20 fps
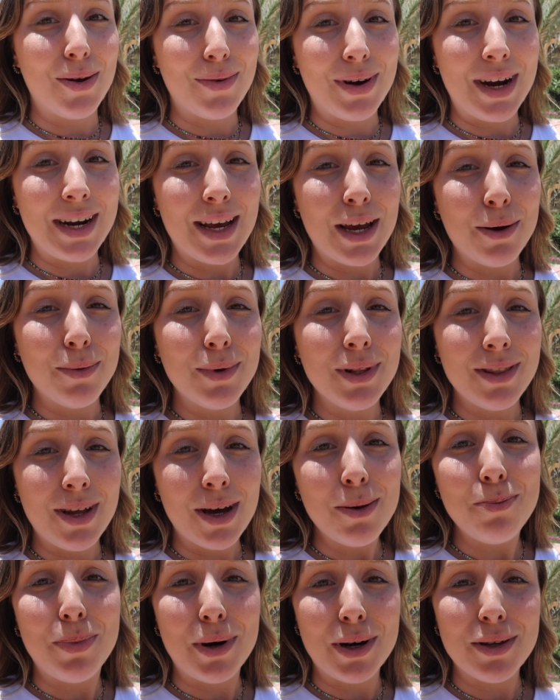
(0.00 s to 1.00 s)
Alright, I will
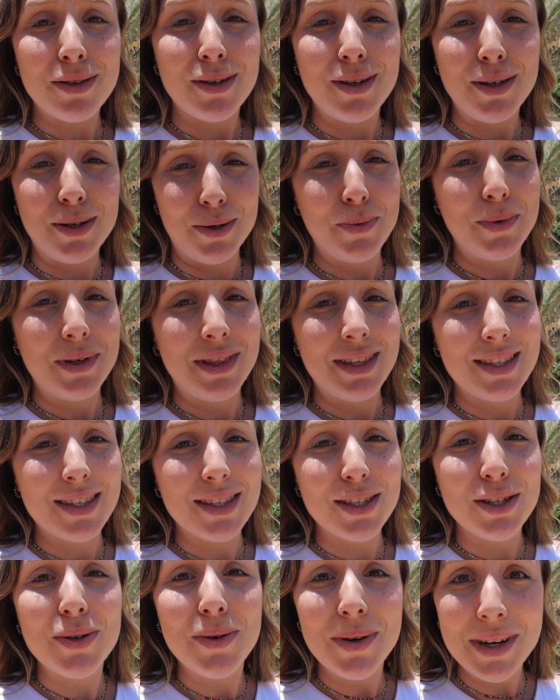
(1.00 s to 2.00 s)
not bother you with
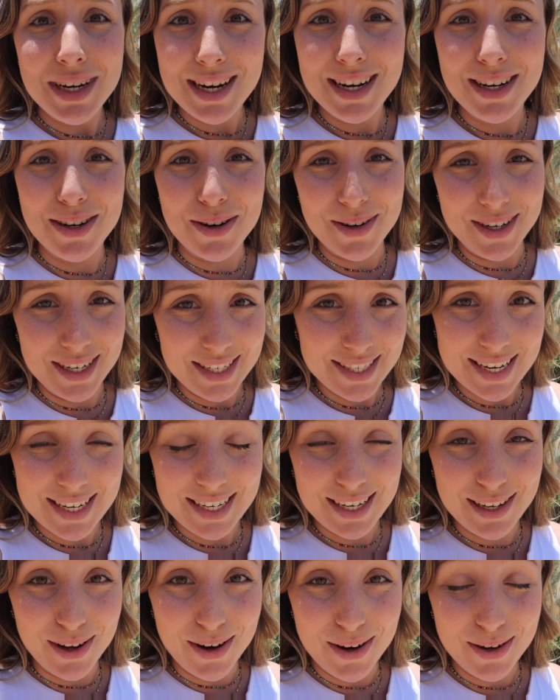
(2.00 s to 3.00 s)
this annoying noise
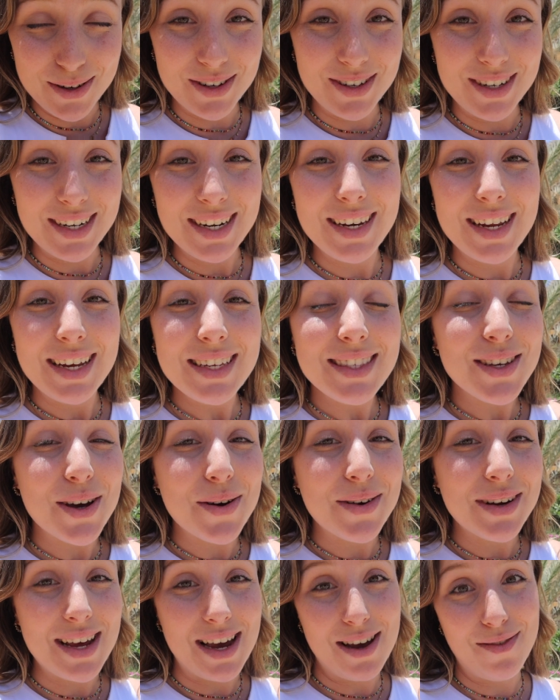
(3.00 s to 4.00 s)
any longer. Let's
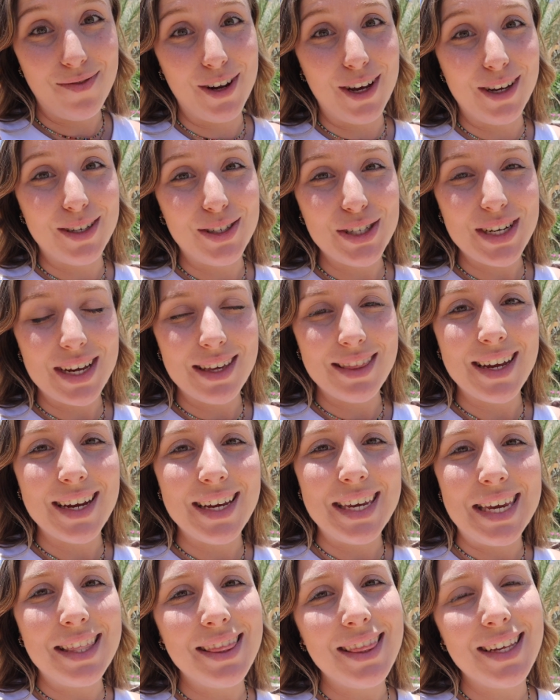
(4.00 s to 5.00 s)
go and have lunch and
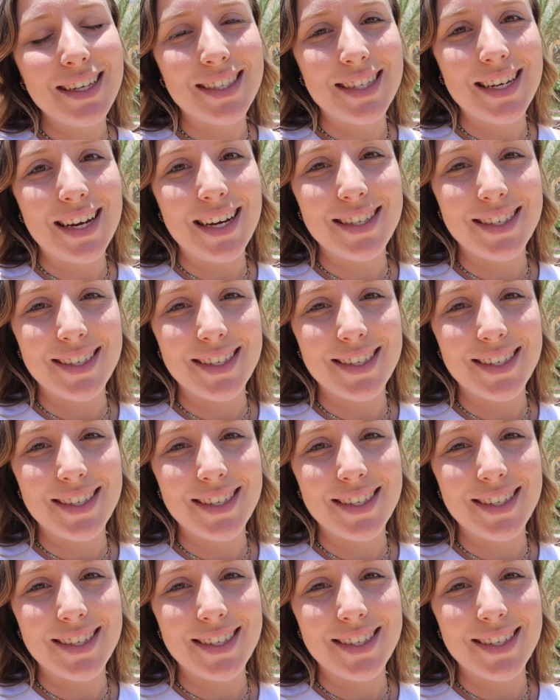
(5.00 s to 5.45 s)
then get this day